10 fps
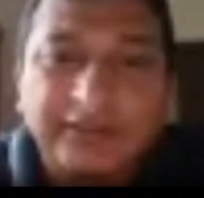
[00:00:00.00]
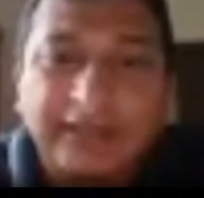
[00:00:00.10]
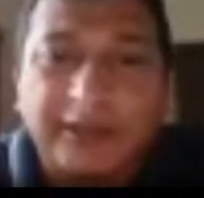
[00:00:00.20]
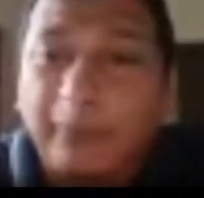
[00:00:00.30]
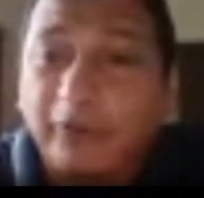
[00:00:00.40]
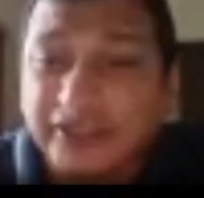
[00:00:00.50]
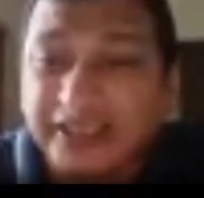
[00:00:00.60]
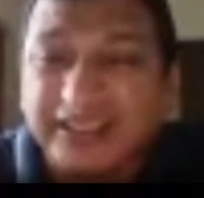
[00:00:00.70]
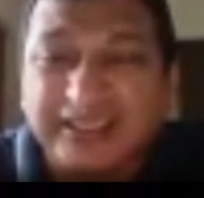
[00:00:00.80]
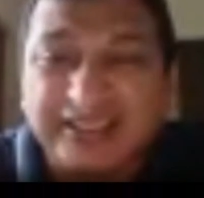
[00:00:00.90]
that
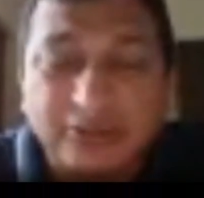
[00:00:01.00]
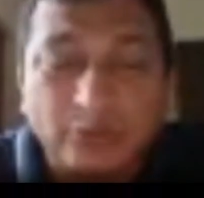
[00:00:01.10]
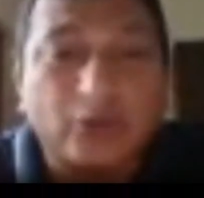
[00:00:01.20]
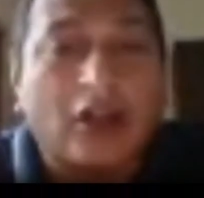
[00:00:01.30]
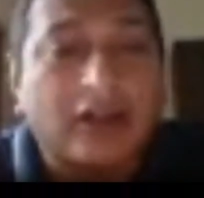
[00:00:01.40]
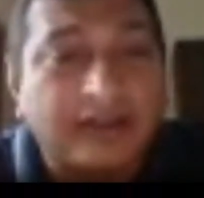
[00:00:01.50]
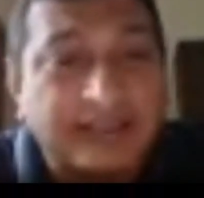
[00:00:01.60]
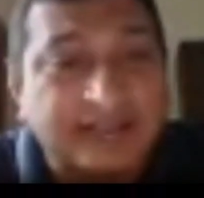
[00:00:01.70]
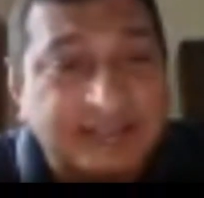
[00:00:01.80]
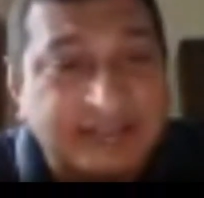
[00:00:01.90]
depositors do not
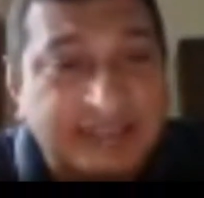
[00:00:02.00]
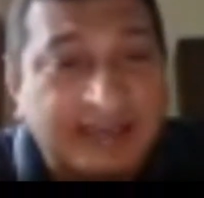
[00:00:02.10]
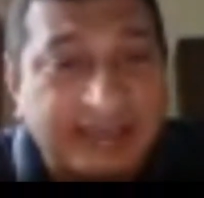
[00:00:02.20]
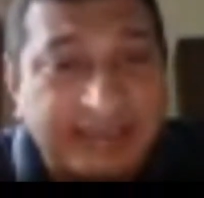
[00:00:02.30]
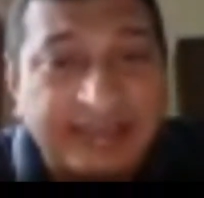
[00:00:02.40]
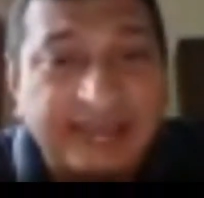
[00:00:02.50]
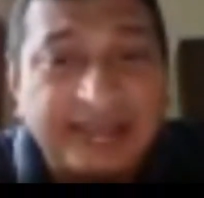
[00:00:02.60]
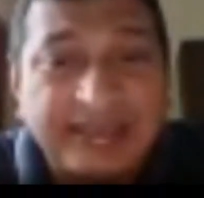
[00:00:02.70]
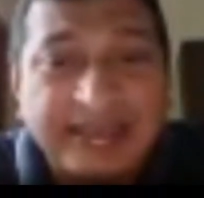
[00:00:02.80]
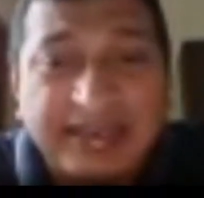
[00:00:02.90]
necessarily
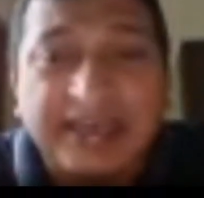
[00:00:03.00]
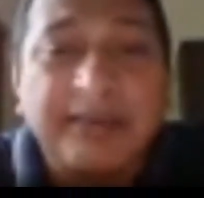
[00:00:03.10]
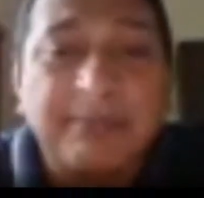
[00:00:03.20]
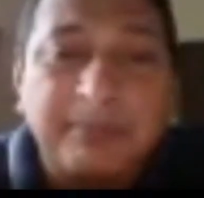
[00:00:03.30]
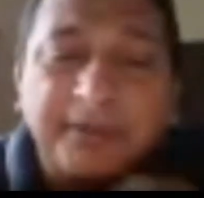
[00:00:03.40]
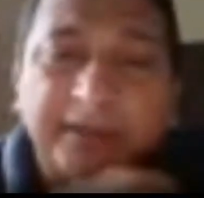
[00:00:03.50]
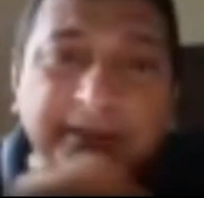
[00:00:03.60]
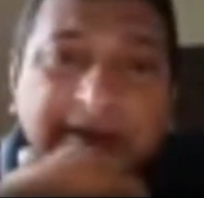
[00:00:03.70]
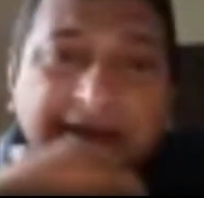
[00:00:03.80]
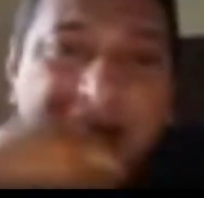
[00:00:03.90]
keep
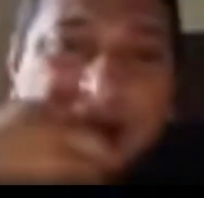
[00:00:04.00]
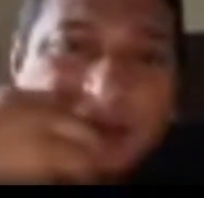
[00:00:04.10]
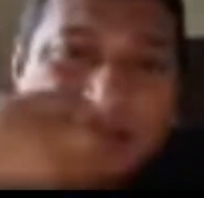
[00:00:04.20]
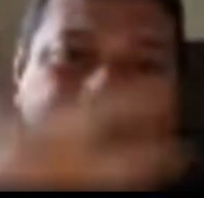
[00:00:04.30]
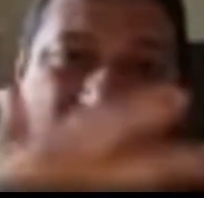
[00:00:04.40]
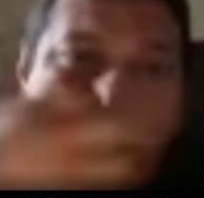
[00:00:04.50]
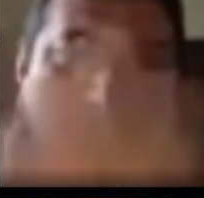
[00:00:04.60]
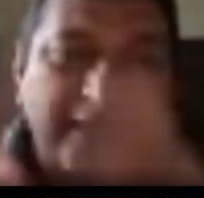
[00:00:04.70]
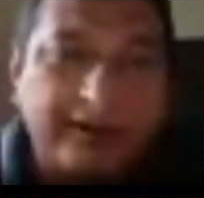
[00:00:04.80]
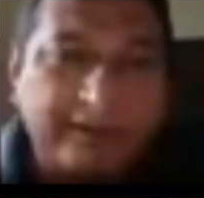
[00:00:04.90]

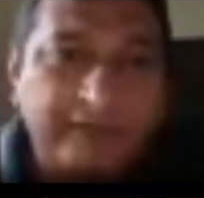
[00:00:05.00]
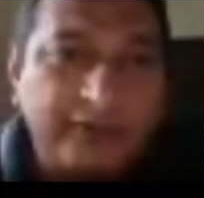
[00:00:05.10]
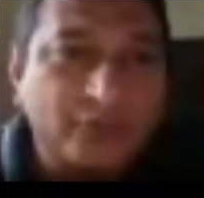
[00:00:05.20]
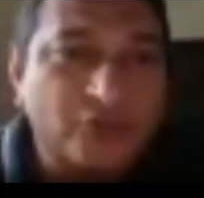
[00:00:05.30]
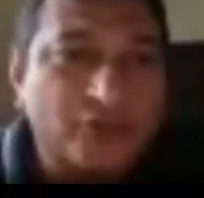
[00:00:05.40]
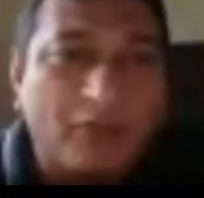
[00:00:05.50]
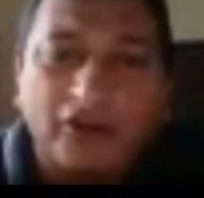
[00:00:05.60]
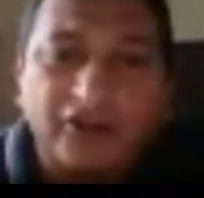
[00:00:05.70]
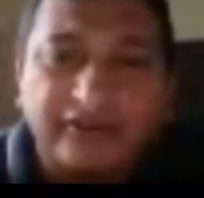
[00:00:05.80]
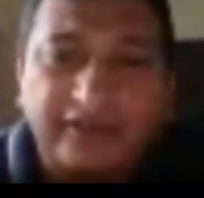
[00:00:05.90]
required reviews,
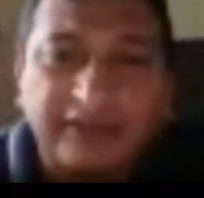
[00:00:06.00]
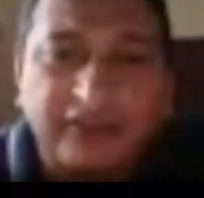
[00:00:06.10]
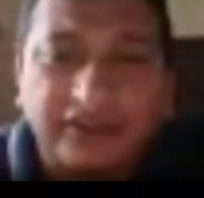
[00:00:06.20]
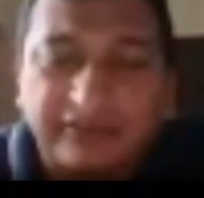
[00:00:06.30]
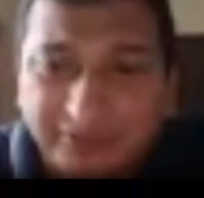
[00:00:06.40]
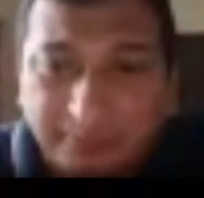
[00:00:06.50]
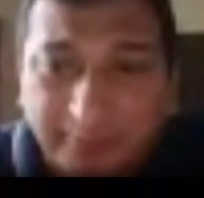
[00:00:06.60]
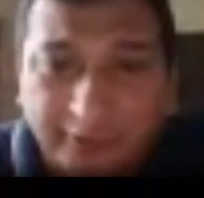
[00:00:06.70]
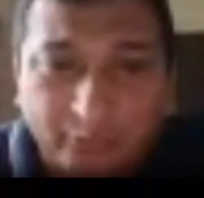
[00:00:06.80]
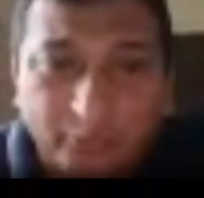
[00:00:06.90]
monitoring with
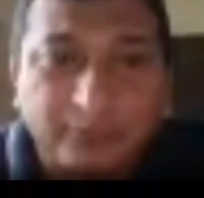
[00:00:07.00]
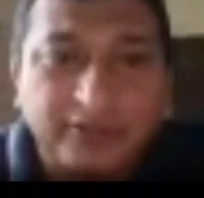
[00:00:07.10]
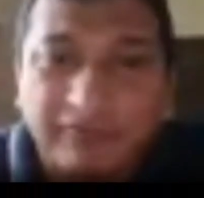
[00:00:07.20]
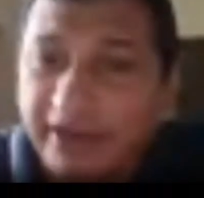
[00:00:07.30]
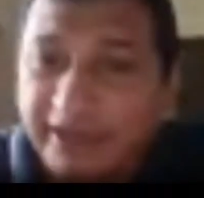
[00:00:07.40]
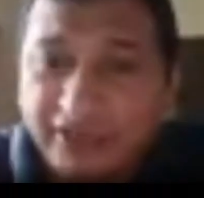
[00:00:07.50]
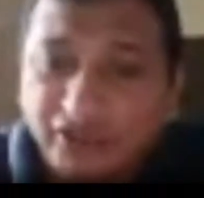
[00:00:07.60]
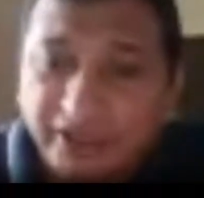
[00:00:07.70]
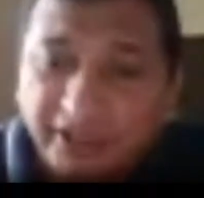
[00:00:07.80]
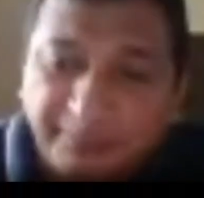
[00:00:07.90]
respect to the
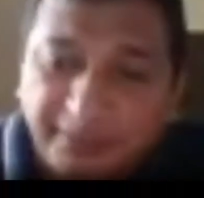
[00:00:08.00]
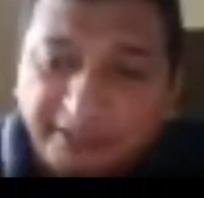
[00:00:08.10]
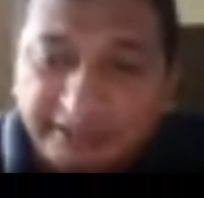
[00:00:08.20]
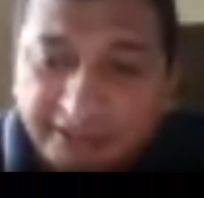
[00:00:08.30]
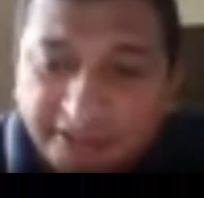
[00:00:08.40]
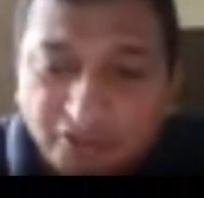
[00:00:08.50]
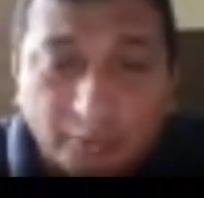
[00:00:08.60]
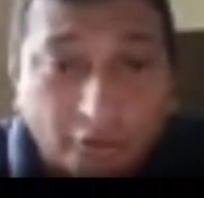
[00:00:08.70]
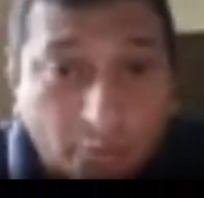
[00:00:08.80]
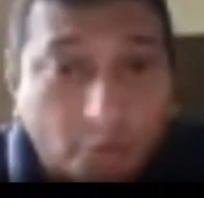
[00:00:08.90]
financial intermediaries
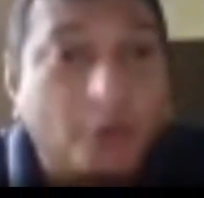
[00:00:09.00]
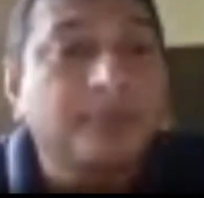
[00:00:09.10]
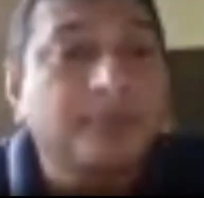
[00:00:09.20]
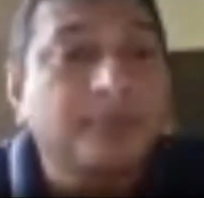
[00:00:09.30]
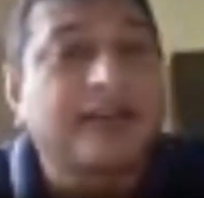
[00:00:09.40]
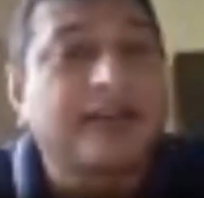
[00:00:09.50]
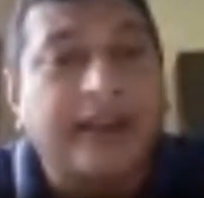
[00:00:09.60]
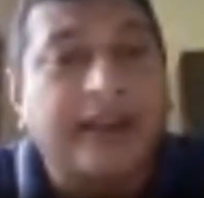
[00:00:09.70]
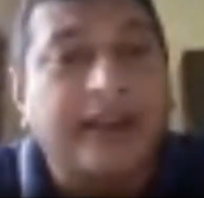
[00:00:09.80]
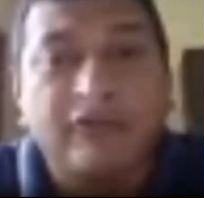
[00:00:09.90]
with whom
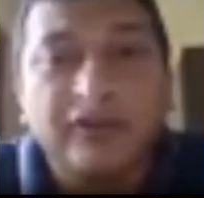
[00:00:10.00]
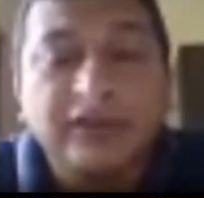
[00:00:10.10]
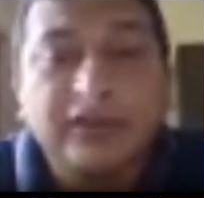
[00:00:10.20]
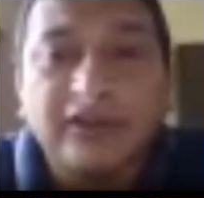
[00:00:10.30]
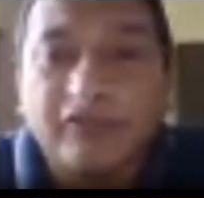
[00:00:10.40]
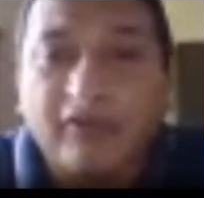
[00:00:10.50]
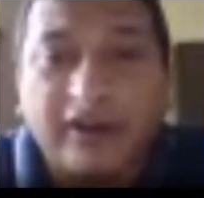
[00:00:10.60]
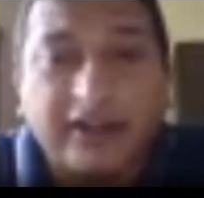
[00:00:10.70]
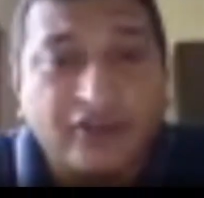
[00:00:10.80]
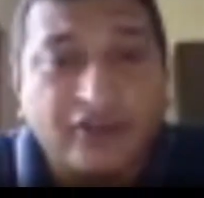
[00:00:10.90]
they have
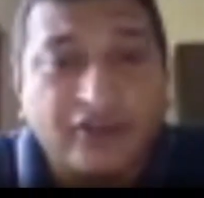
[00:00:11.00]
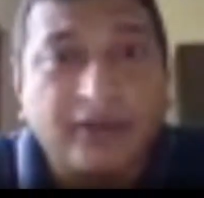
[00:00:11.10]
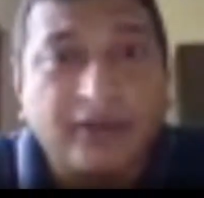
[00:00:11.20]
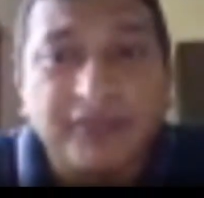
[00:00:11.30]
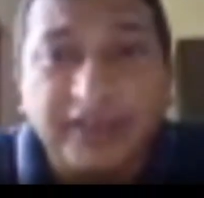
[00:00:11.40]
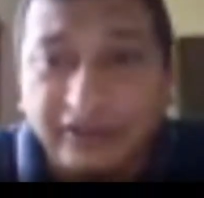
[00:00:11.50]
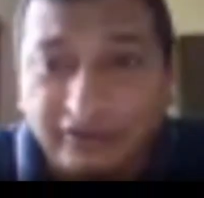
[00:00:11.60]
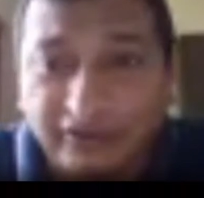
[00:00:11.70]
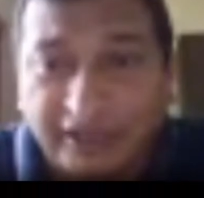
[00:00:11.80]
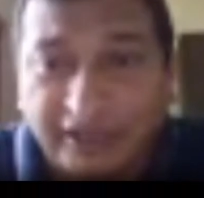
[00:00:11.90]
financial
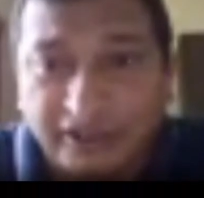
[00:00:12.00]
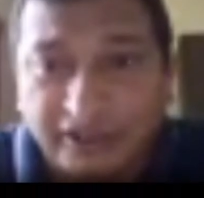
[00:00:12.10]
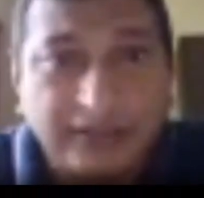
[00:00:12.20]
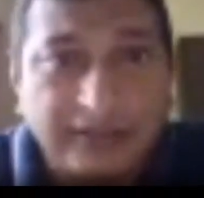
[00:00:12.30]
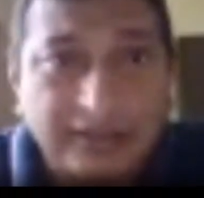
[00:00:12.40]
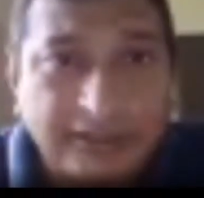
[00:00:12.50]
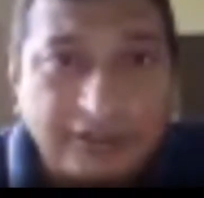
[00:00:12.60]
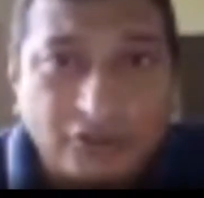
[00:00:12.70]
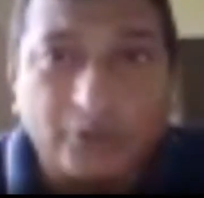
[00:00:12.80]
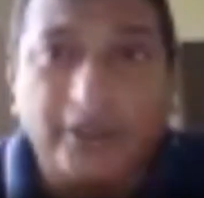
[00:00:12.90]
interaction.
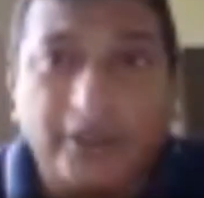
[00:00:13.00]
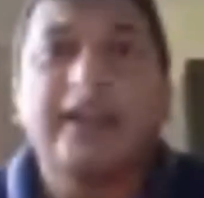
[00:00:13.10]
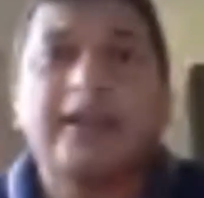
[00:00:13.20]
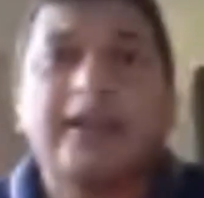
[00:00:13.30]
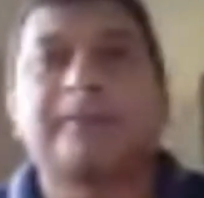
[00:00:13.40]
So then